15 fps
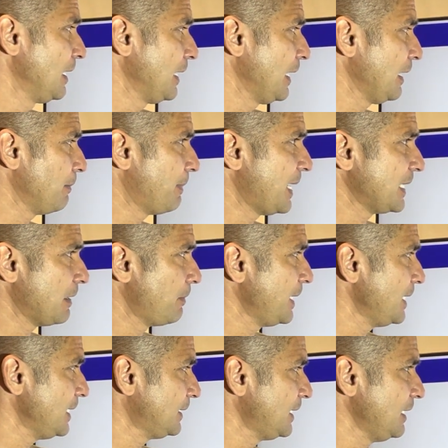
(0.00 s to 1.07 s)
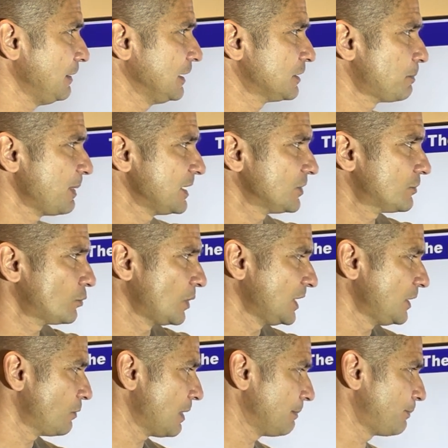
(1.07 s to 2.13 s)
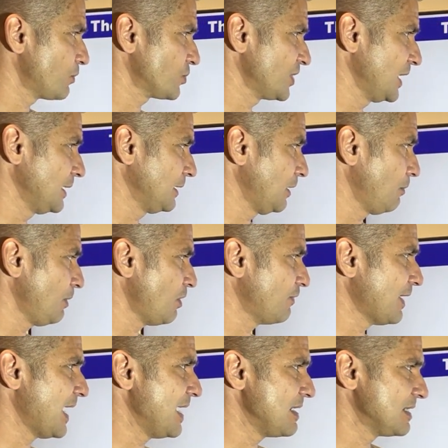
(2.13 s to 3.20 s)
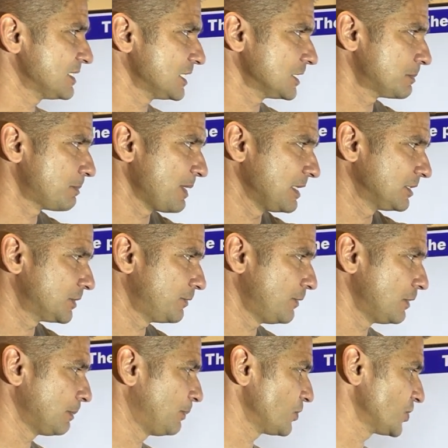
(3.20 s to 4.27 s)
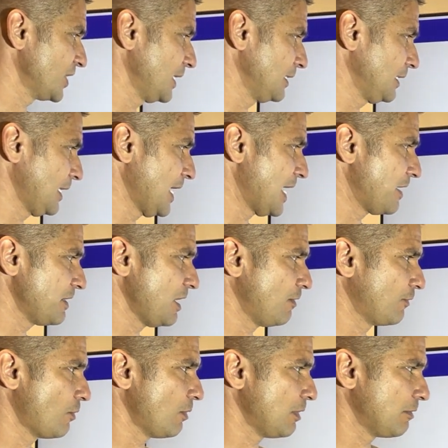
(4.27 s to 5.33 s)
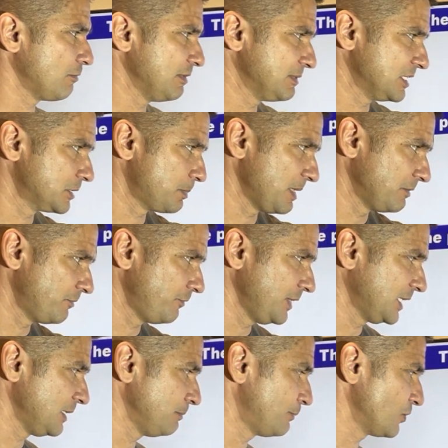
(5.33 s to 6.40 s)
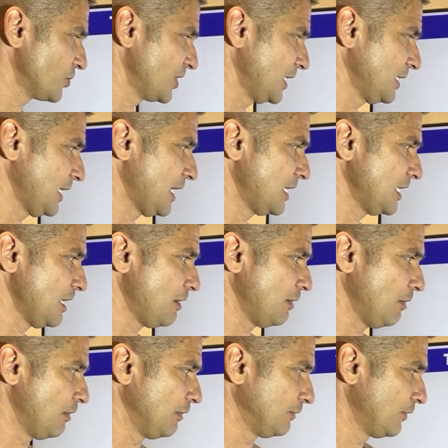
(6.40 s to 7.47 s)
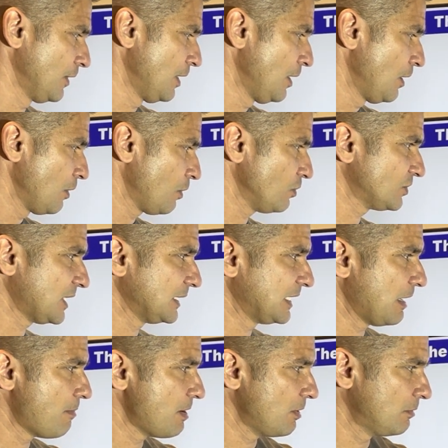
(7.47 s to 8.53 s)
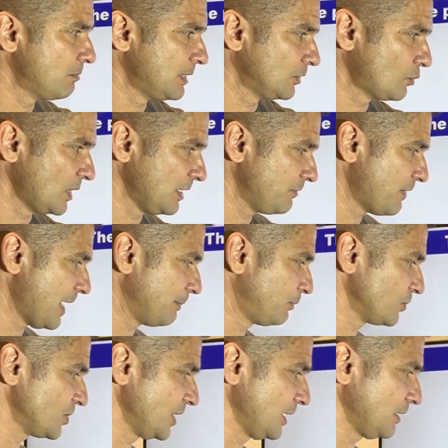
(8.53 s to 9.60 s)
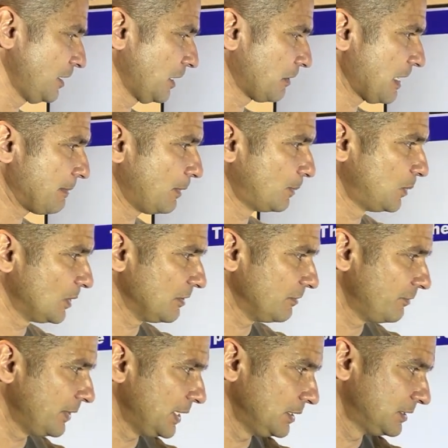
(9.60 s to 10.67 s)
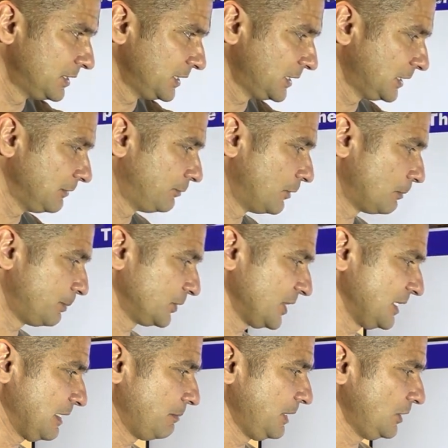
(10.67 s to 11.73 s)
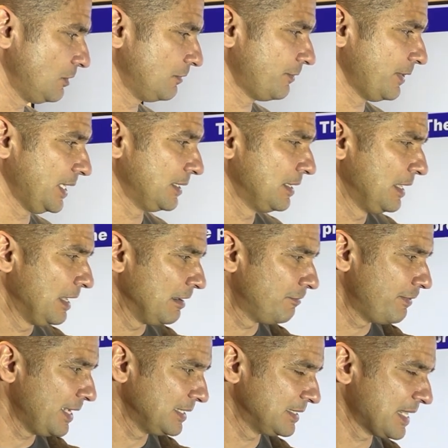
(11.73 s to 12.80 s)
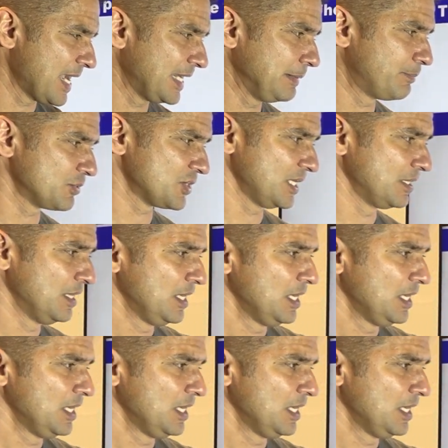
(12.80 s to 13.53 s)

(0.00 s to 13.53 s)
Variability explains 21%. The number of islands explains 4%. The area of coral reefs explains 15%. The area of coastal development 25%. The rapport effect 64%. The mid-domain effect 90%.